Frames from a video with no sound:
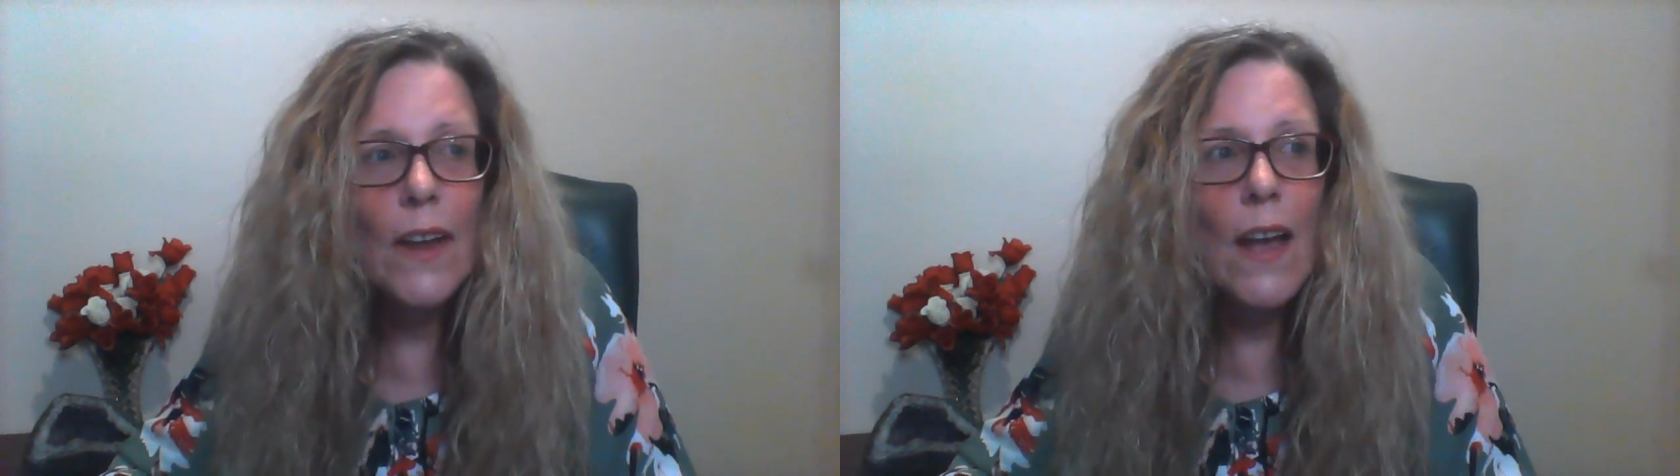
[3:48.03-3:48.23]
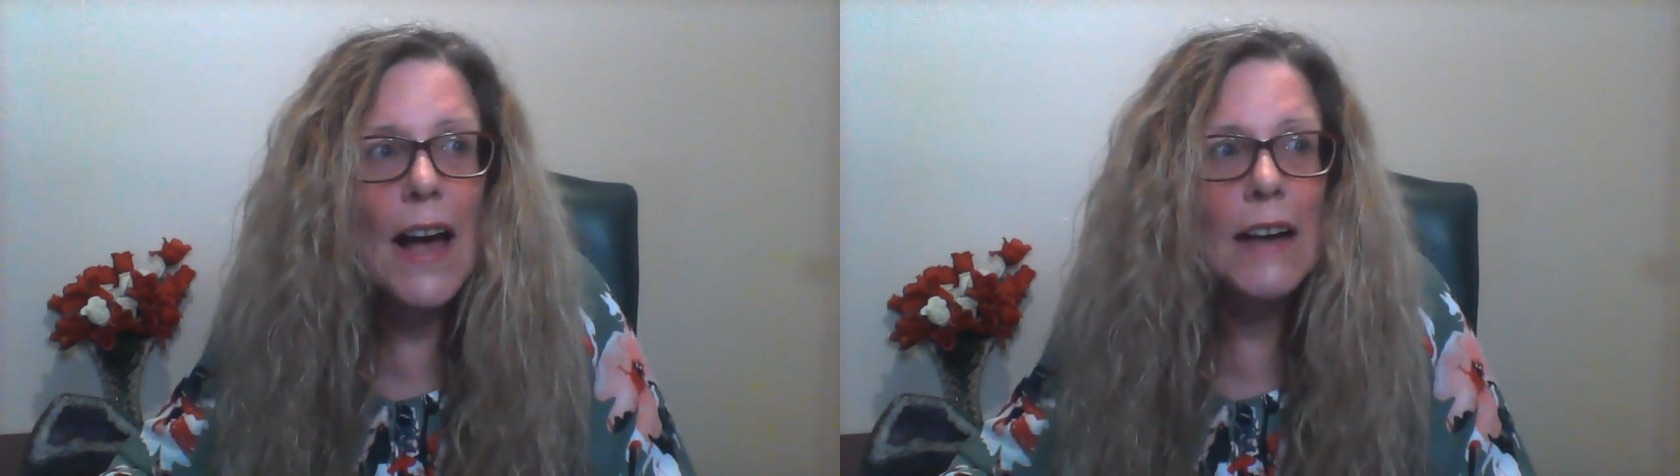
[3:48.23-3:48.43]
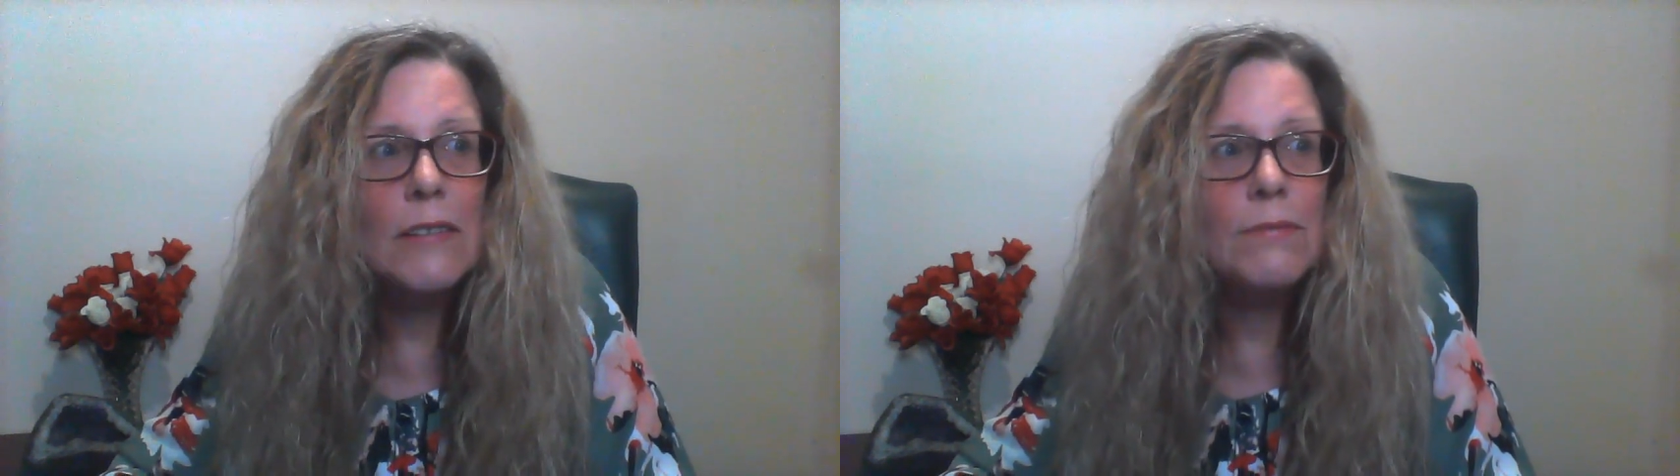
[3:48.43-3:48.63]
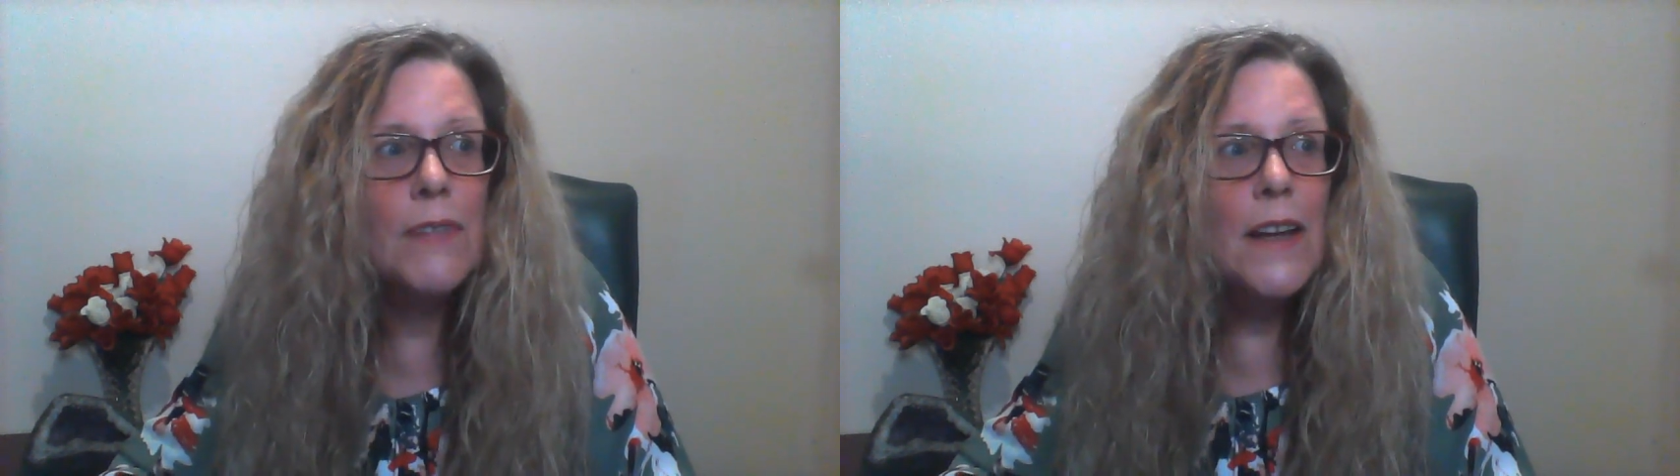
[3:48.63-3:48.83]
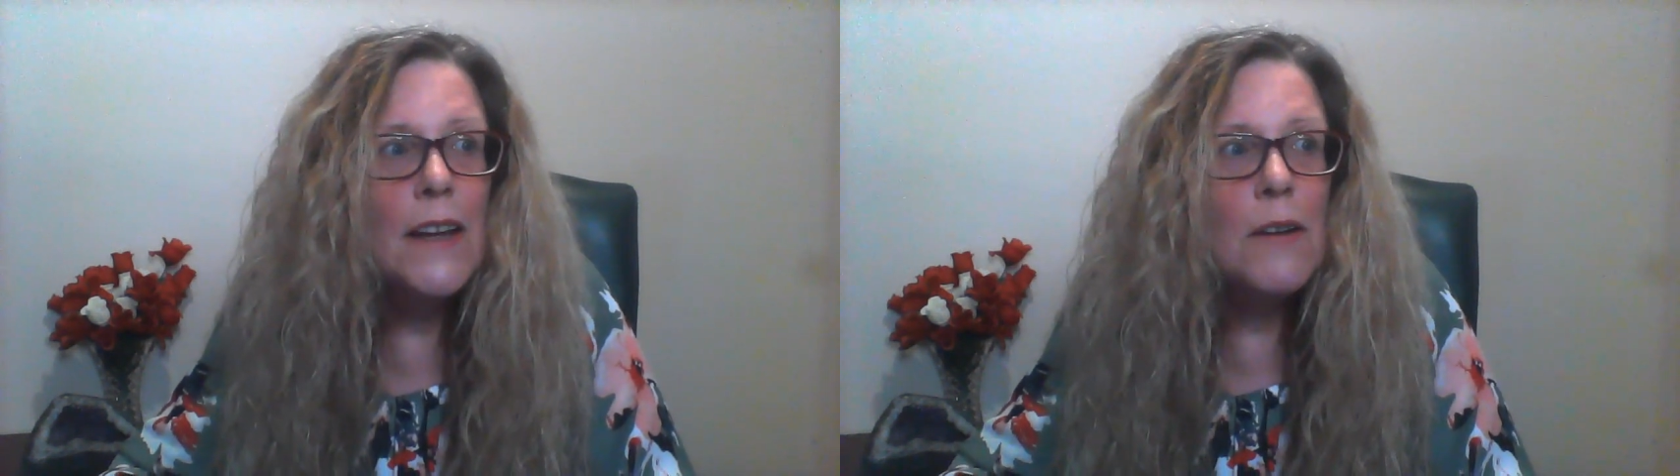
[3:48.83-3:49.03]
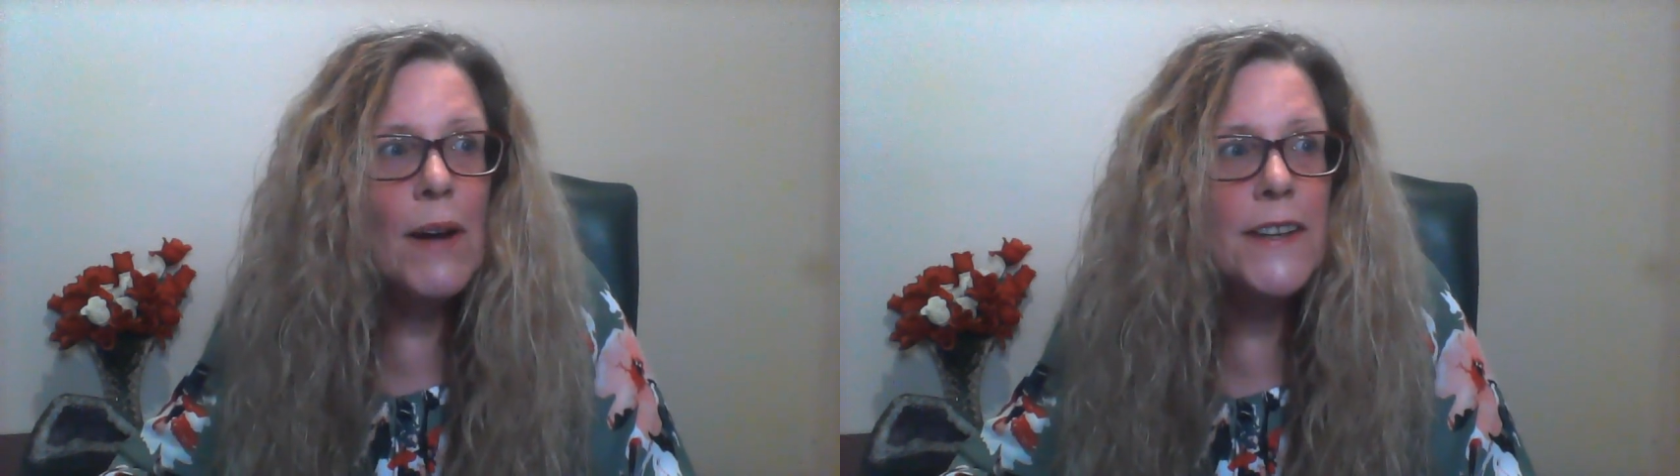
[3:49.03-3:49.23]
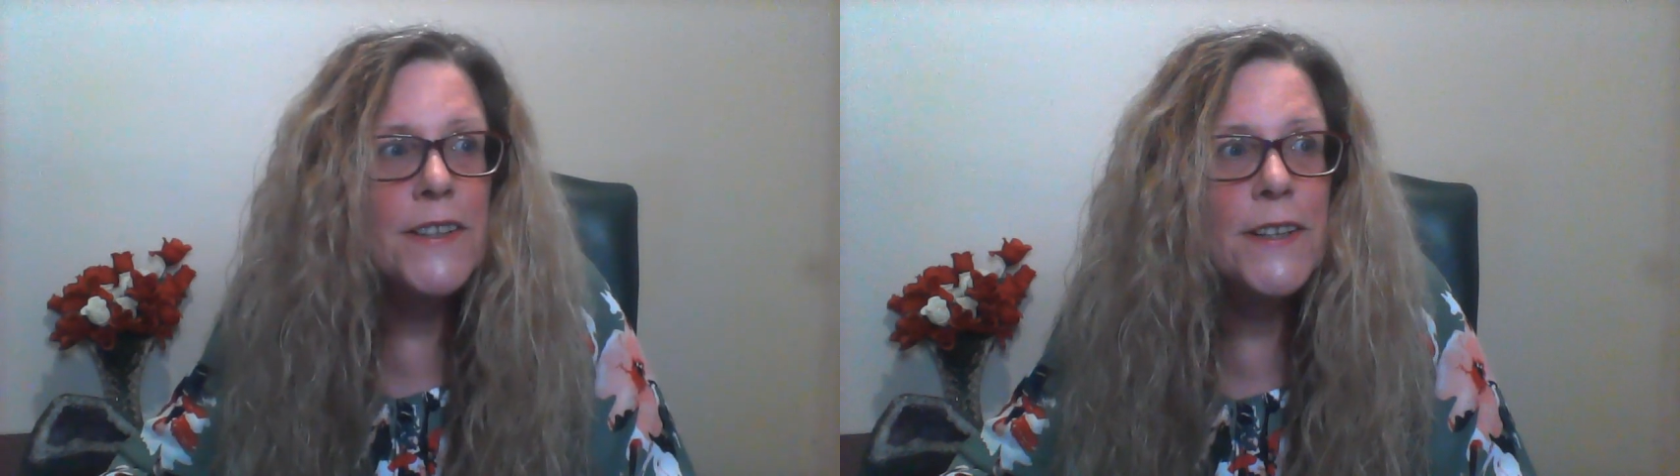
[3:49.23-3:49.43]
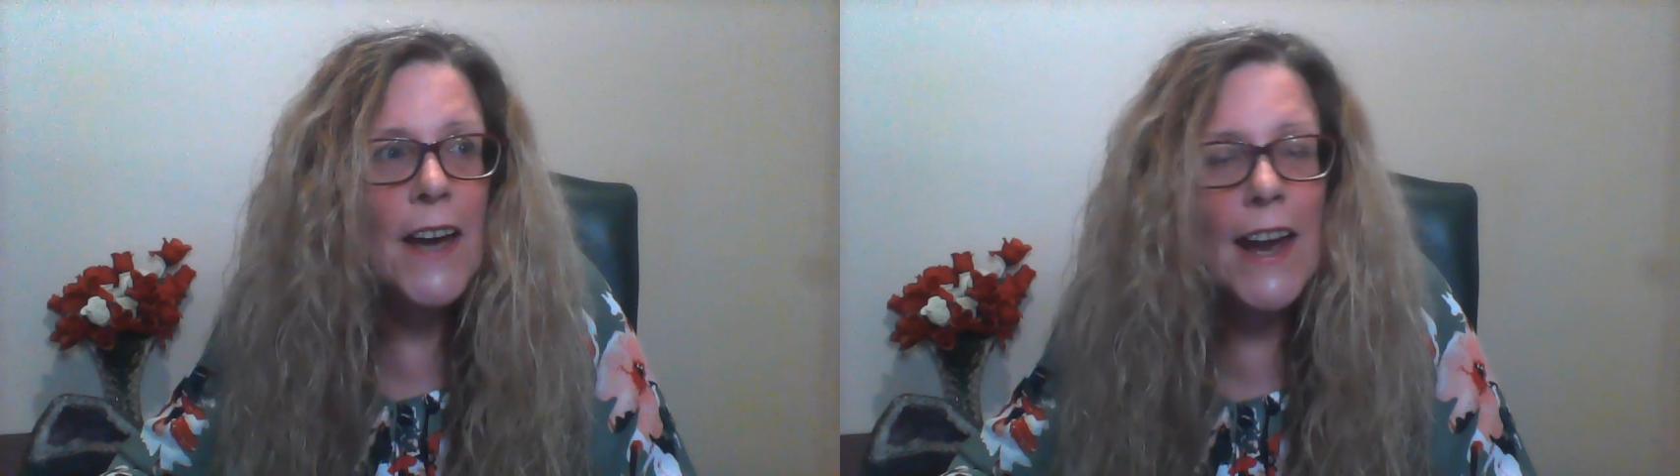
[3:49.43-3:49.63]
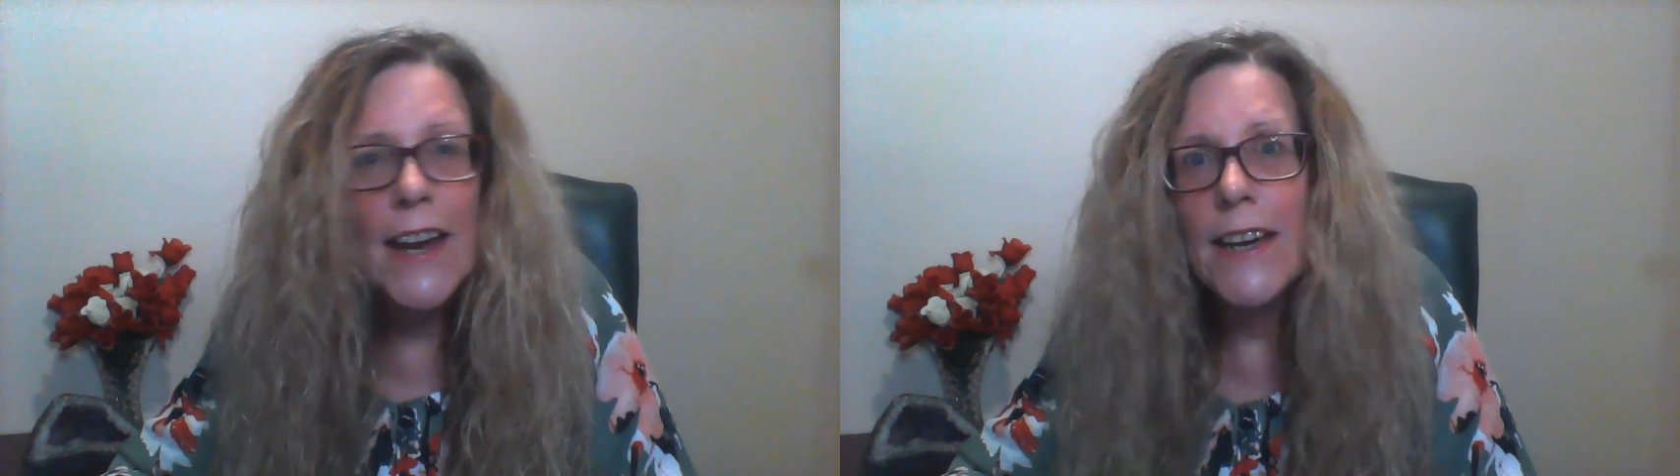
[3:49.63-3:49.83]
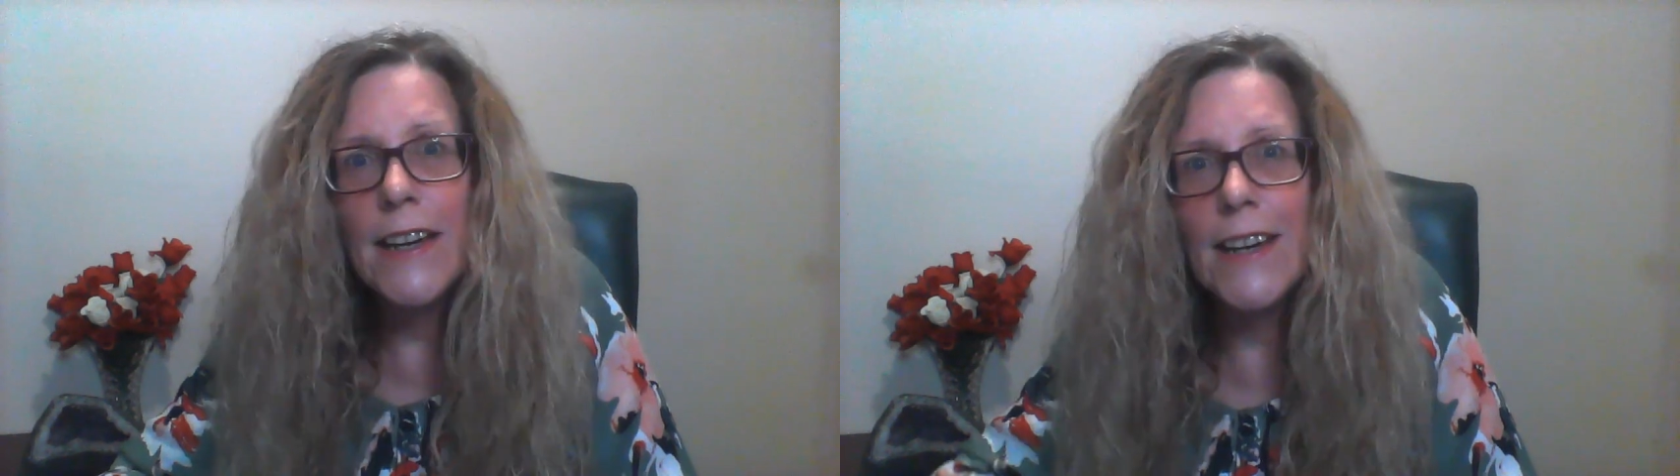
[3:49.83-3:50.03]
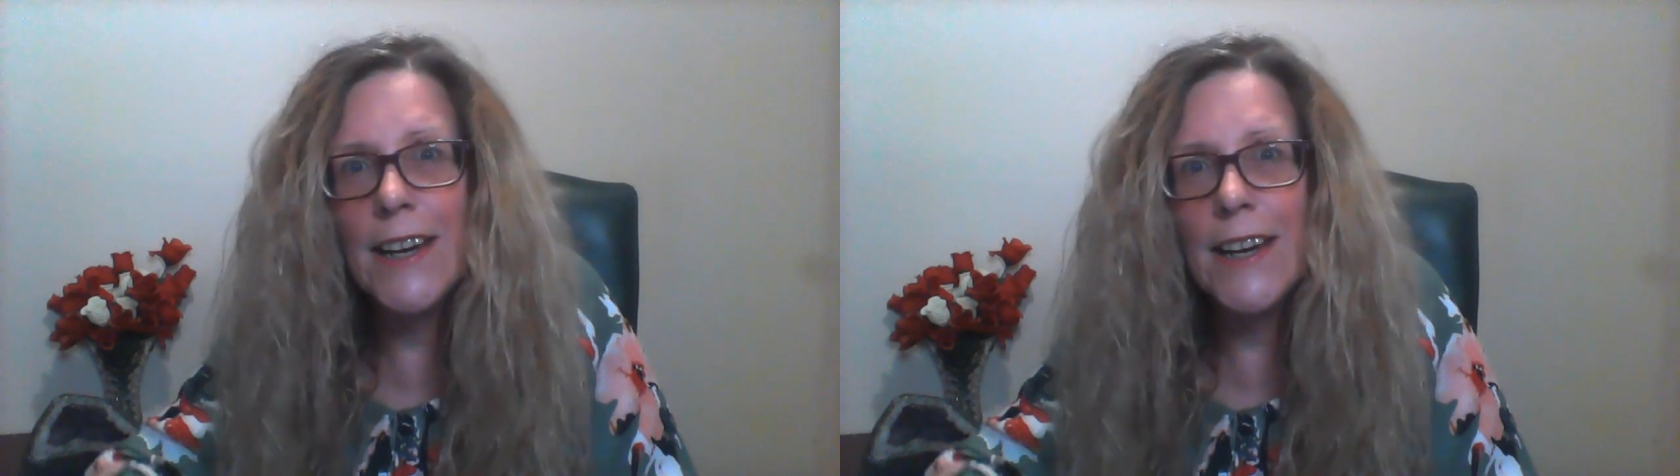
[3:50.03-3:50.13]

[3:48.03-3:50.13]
Um, but today